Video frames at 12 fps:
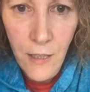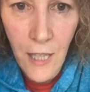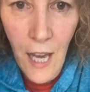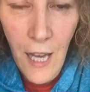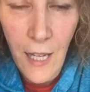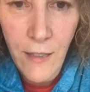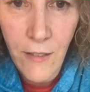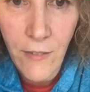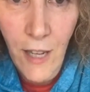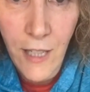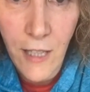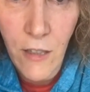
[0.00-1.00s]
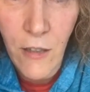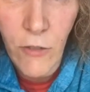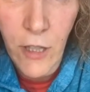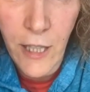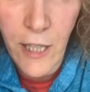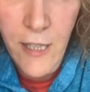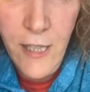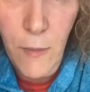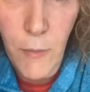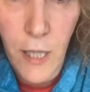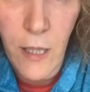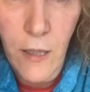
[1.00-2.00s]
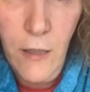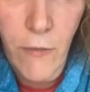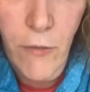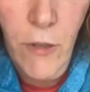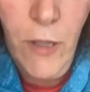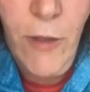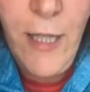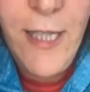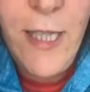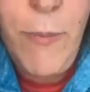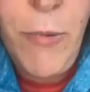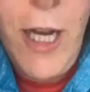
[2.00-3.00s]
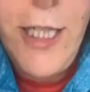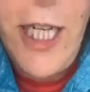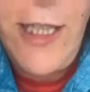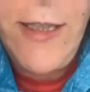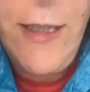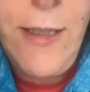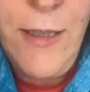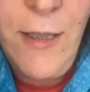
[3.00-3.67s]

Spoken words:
Okay, ready? You don't really need to see me. You really want to see the project.